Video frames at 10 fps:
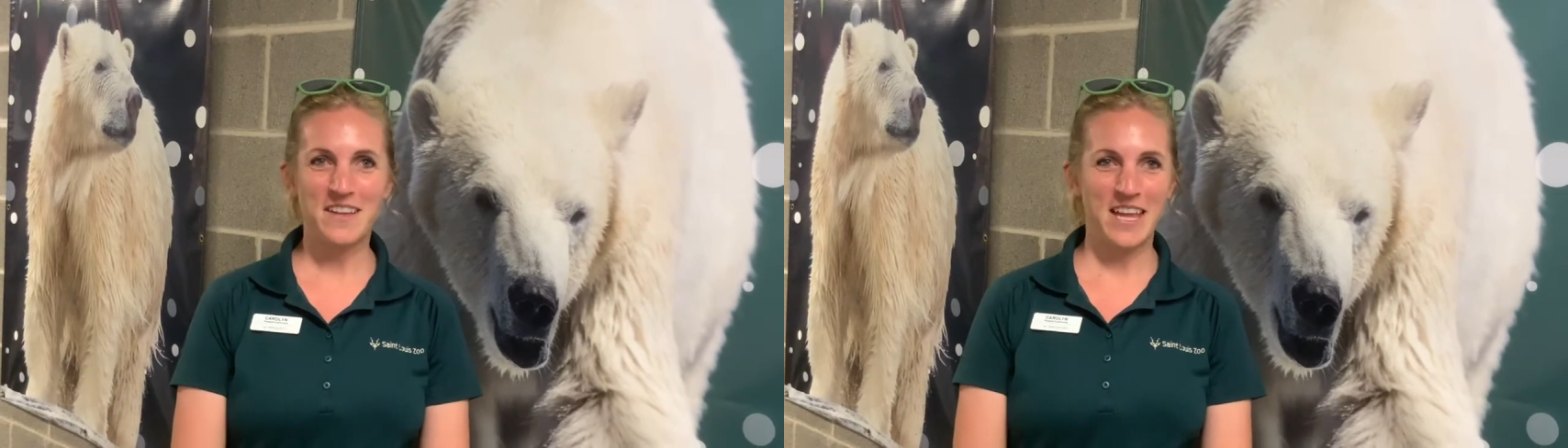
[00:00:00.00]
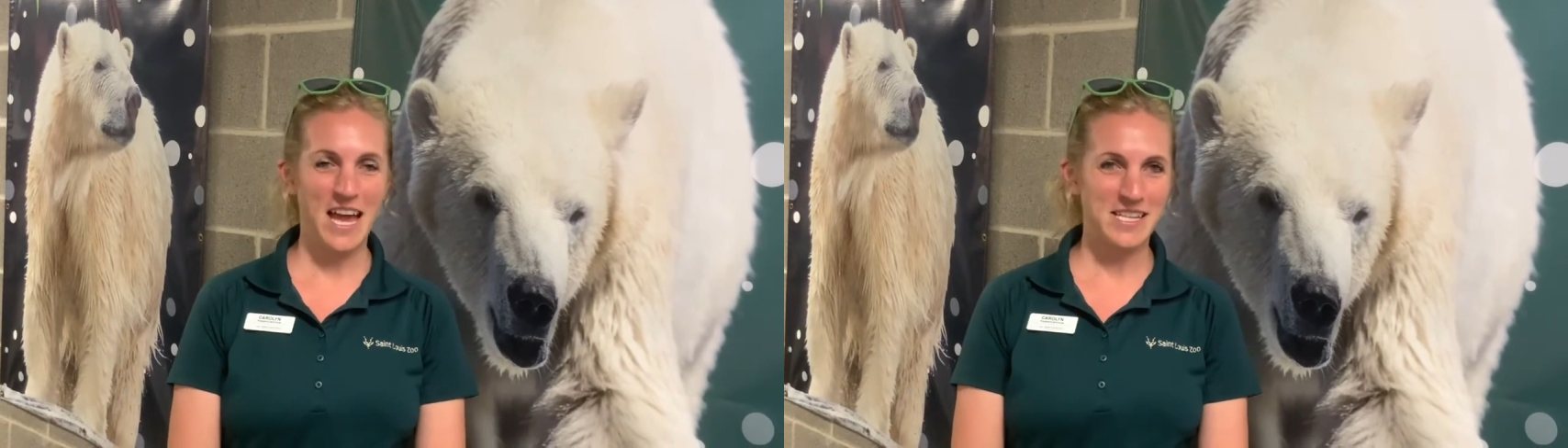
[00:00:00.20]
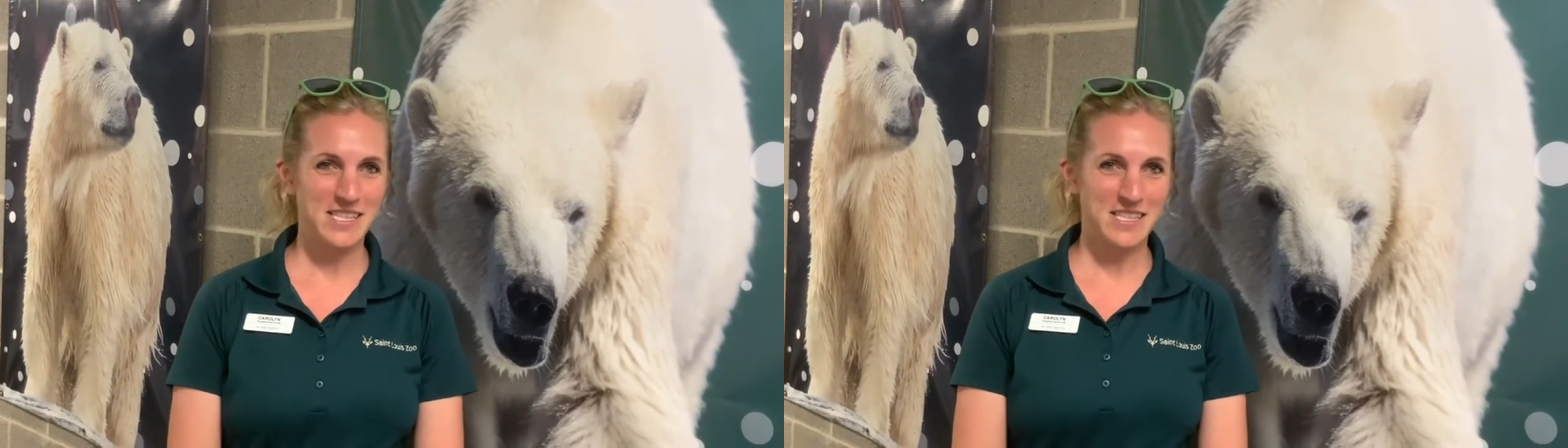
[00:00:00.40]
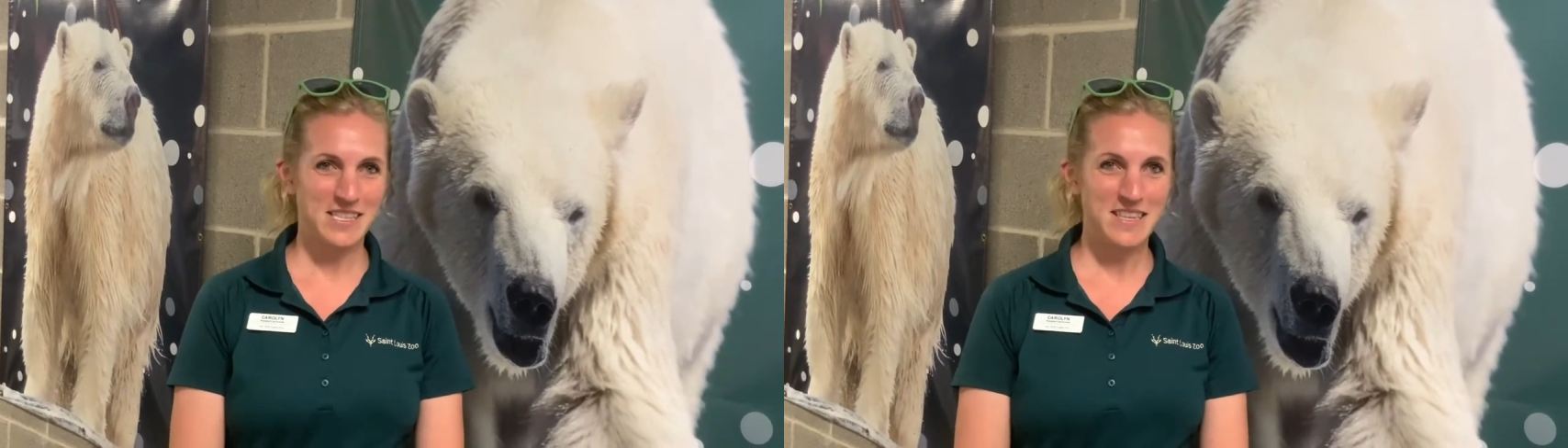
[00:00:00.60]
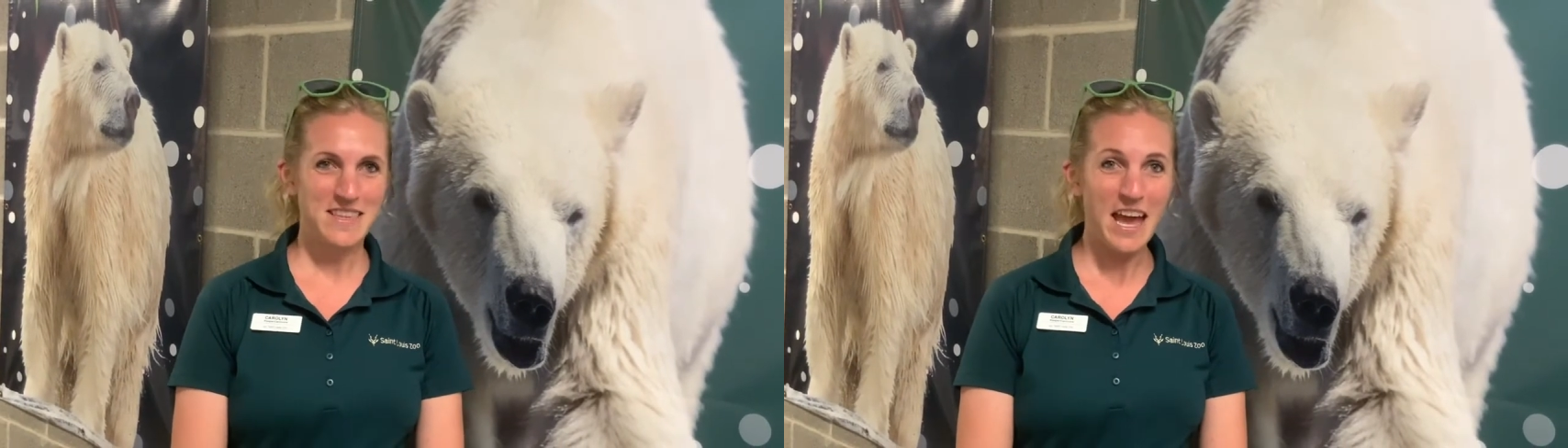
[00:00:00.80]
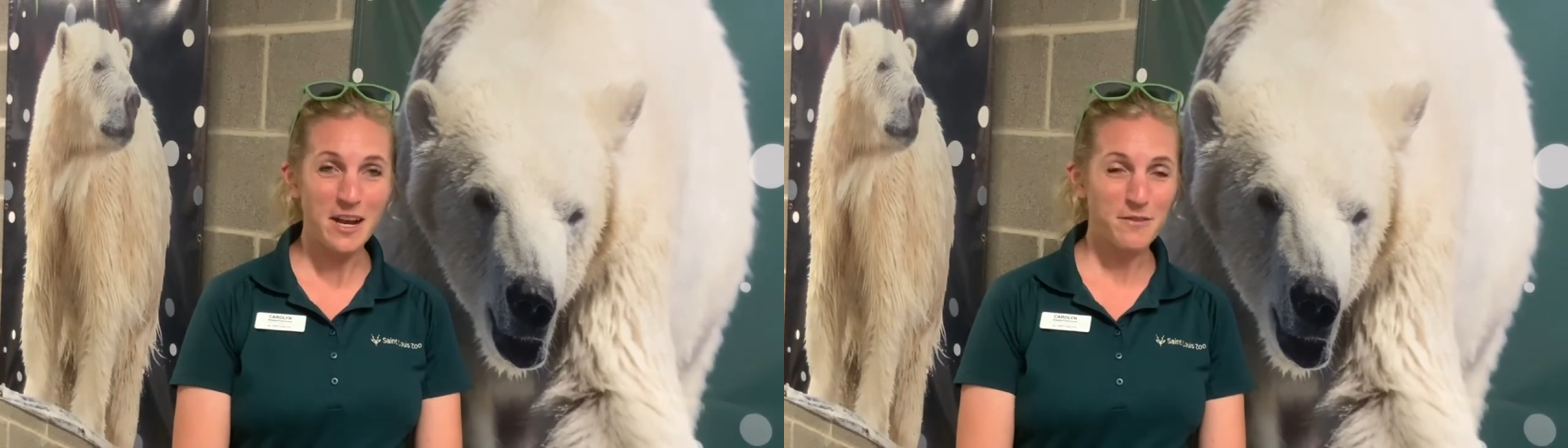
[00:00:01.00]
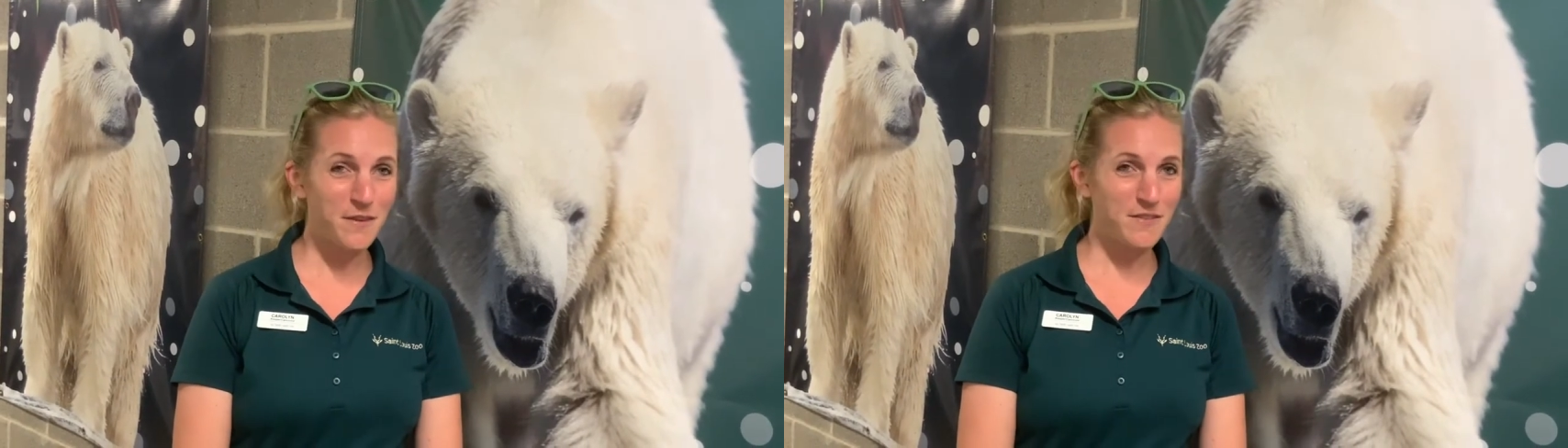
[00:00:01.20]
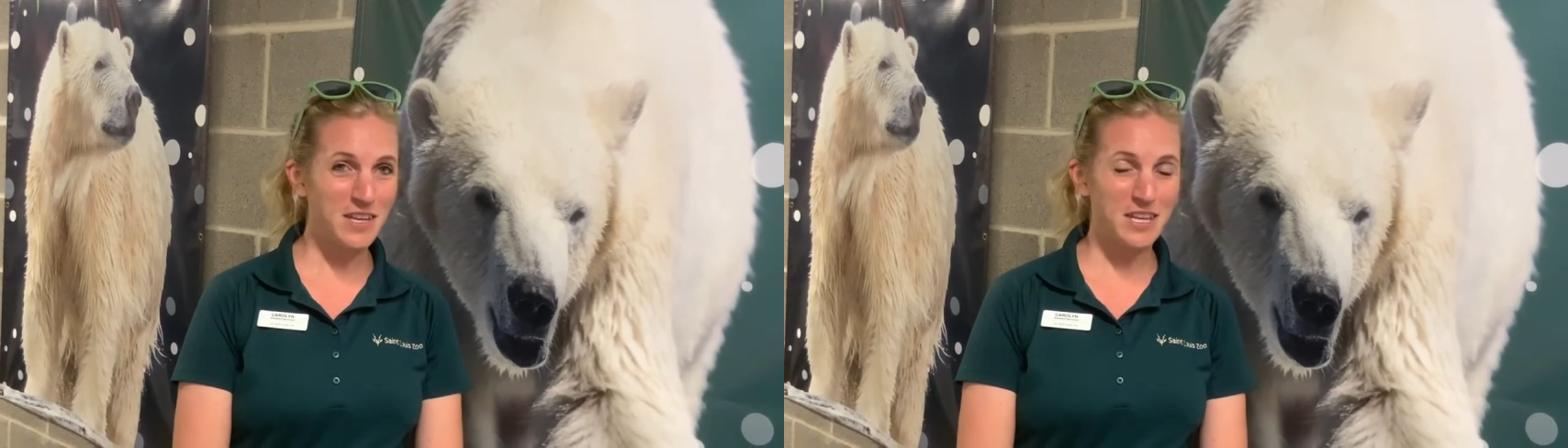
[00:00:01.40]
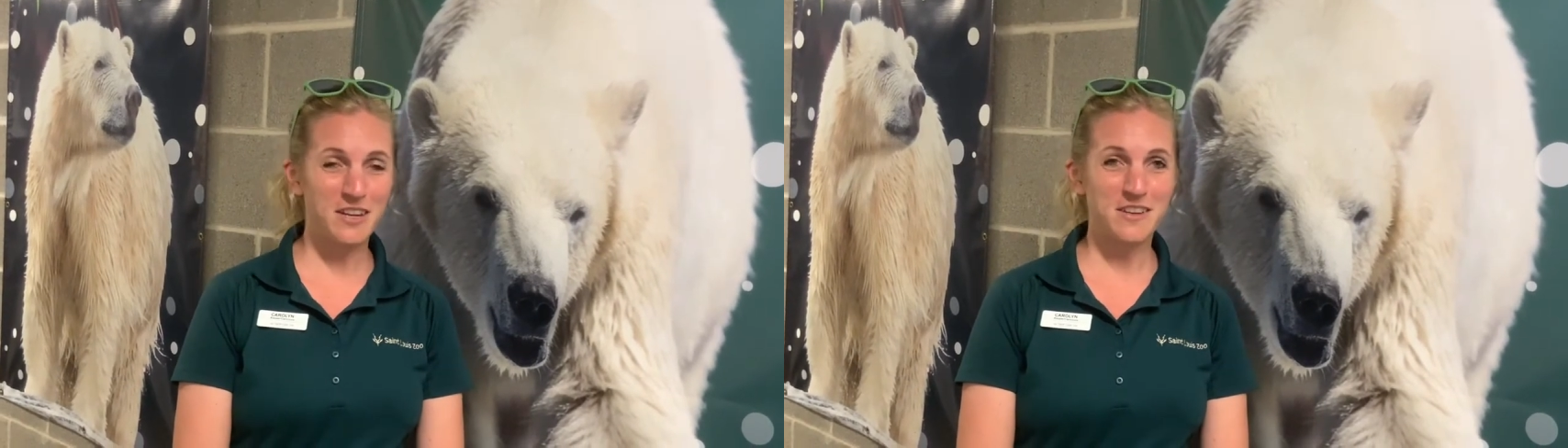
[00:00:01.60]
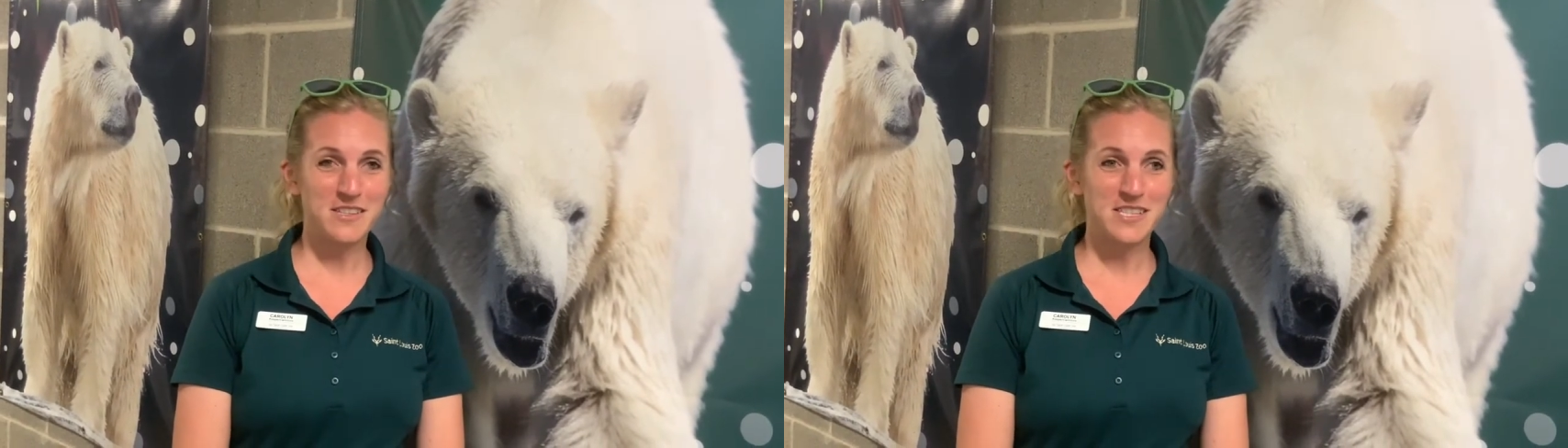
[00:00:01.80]
the last 10 or 15
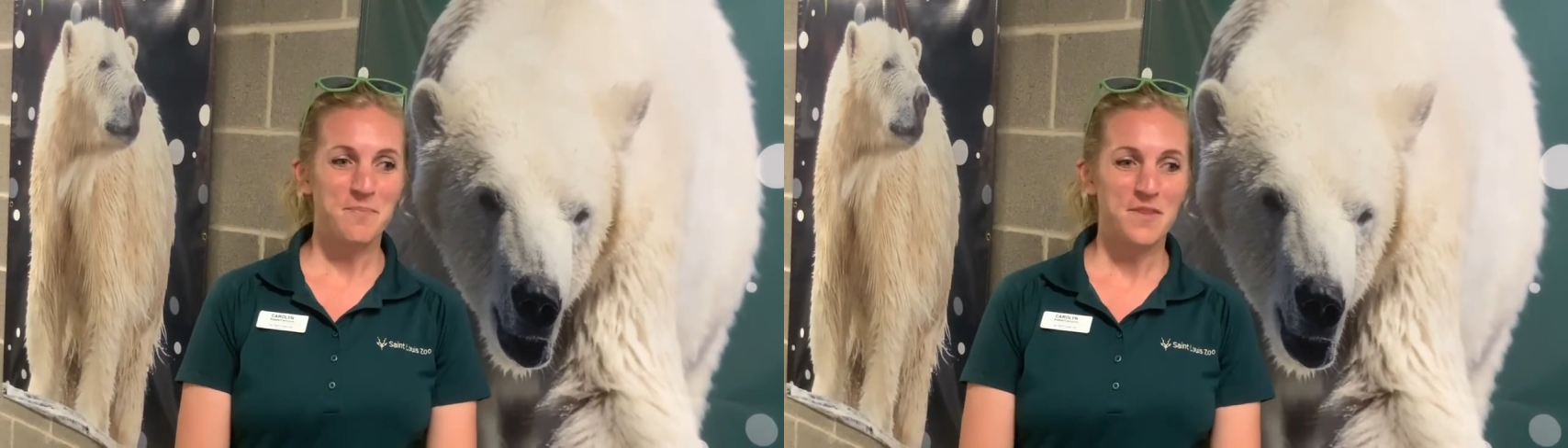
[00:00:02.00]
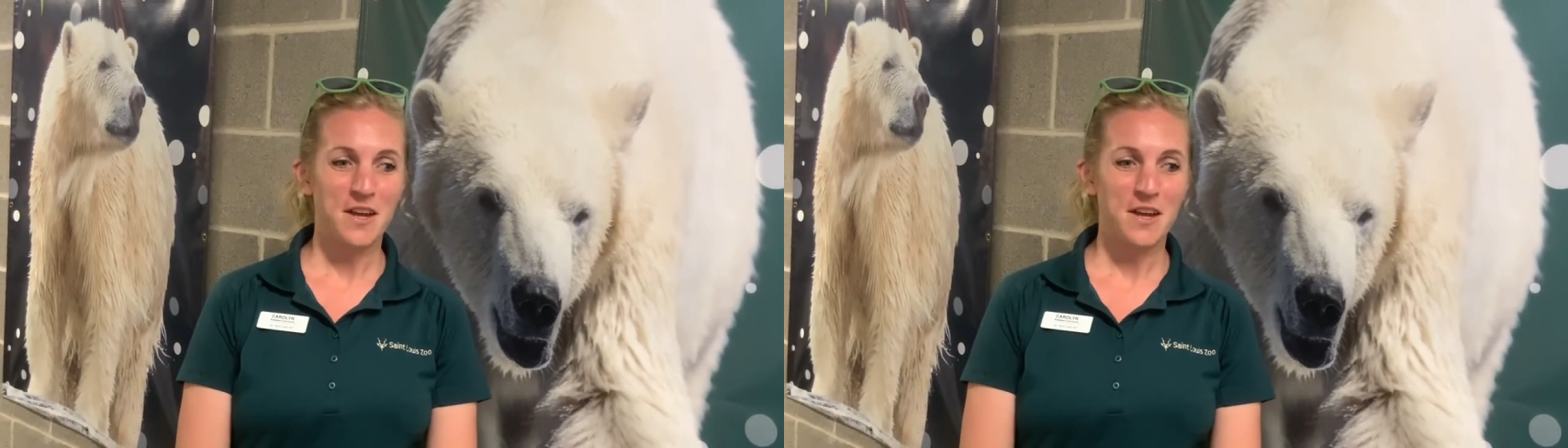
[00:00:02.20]
years.